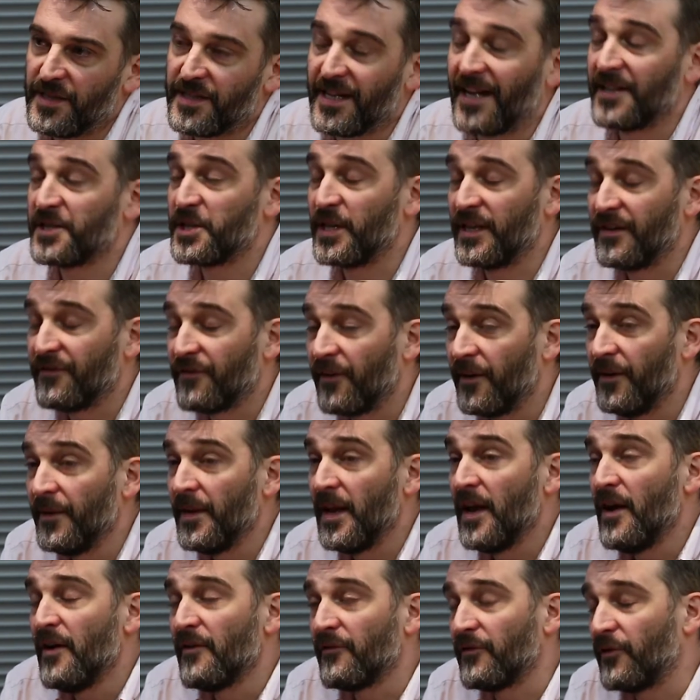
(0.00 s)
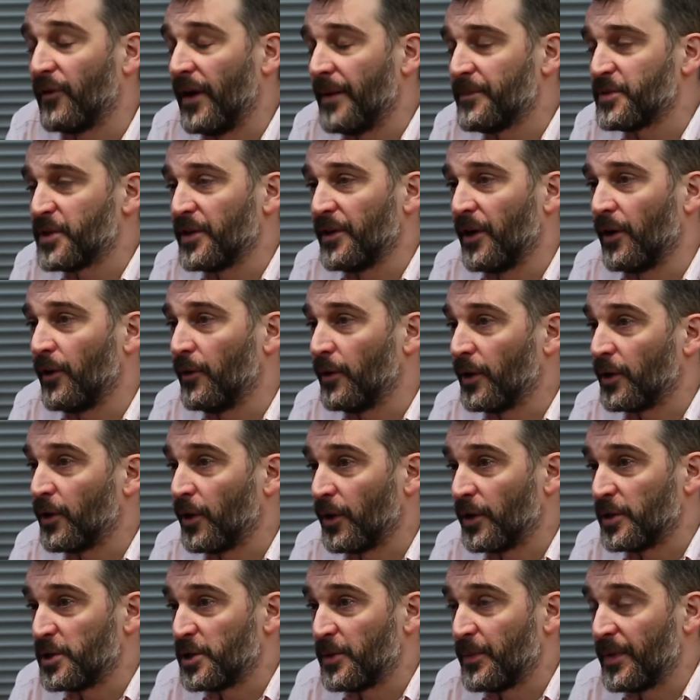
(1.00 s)
Actually, for Epson, the whole
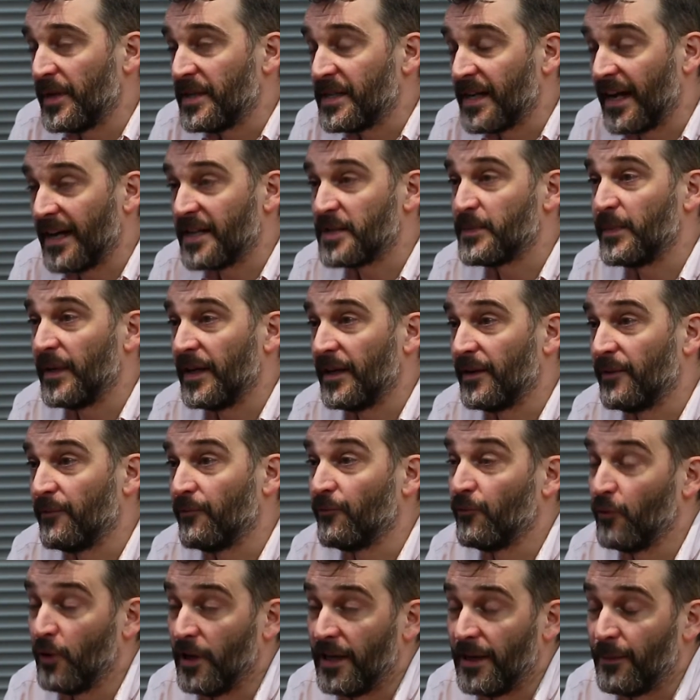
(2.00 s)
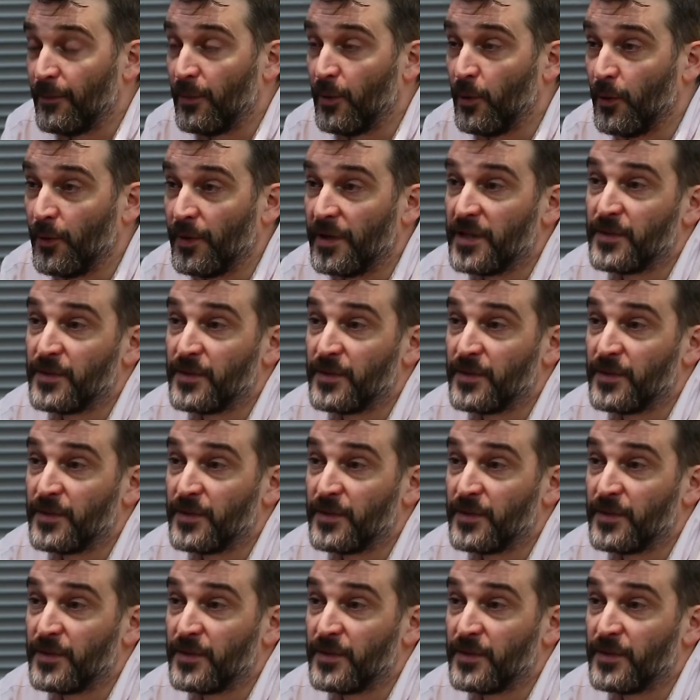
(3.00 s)
ecology piece has been really important.